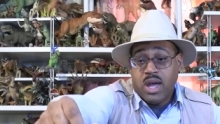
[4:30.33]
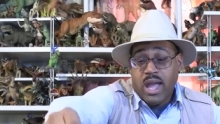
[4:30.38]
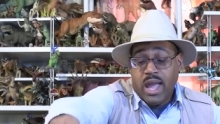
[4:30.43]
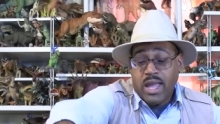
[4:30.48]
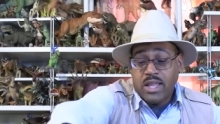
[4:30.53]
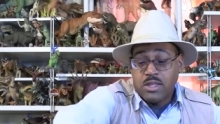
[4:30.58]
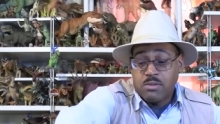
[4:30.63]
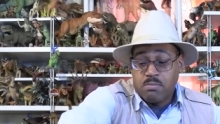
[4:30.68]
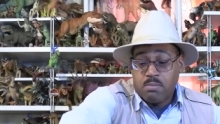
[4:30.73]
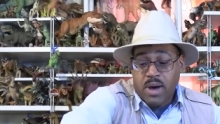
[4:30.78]

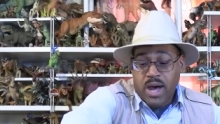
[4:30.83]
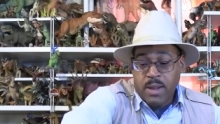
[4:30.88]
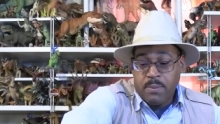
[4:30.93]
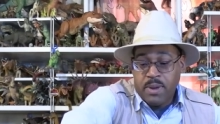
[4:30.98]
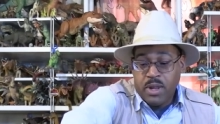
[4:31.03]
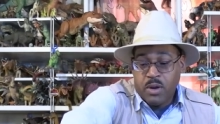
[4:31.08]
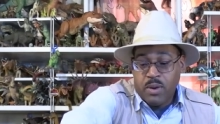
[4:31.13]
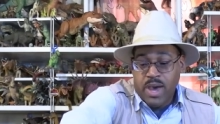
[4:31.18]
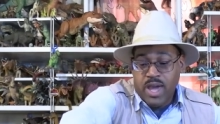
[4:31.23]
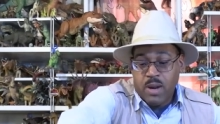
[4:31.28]
a
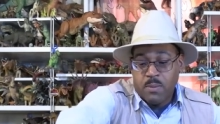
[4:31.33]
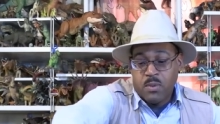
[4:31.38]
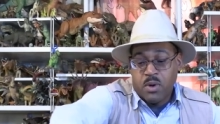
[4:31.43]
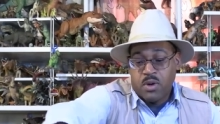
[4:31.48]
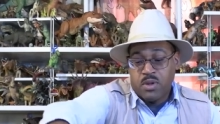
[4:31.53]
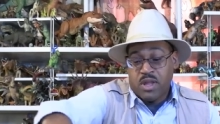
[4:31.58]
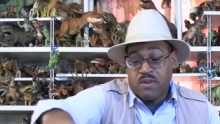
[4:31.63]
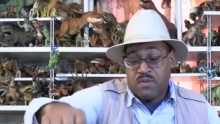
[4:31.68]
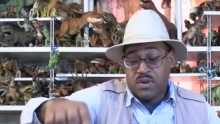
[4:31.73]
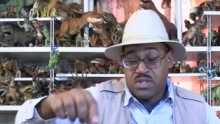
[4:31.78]
bipedal animal,
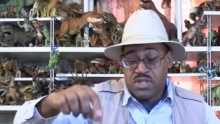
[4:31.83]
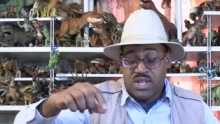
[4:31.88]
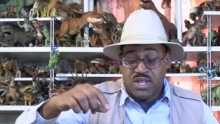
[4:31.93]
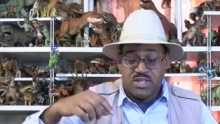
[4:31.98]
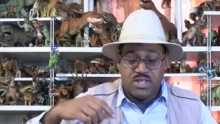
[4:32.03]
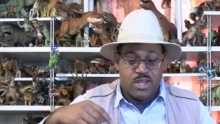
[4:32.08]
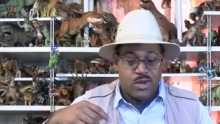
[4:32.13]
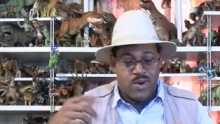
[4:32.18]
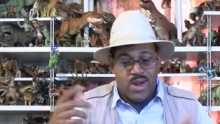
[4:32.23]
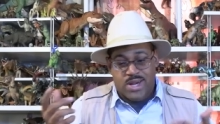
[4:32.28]
they first think of
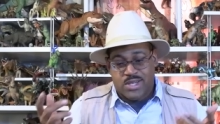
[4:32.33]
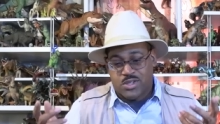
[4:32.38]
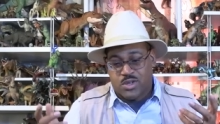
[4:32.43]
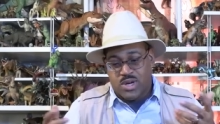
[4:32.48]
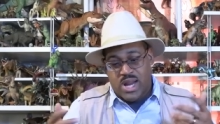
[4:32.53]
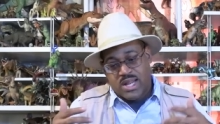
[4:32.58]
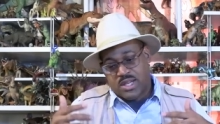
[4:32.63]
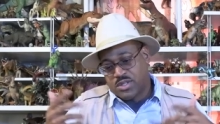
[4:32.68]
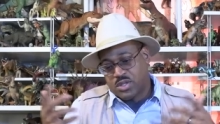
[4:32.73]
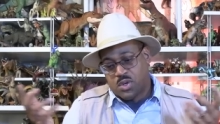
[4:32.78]
T-Rex or an
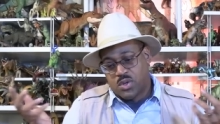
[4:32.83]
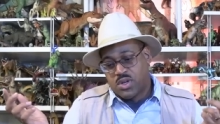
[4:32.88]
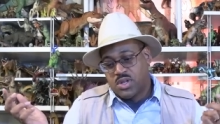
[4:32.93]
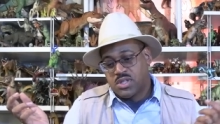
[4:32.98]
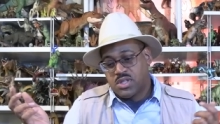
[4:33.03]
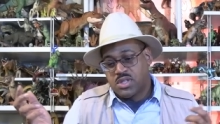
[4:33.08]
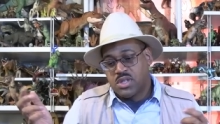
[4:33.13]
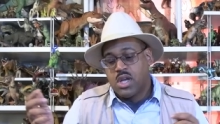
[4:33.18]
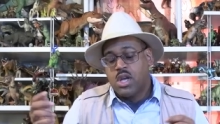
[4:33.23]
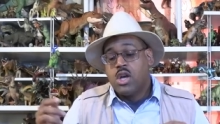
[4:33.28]

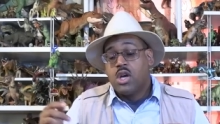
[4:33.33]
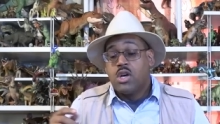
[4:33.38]
Allosaurus.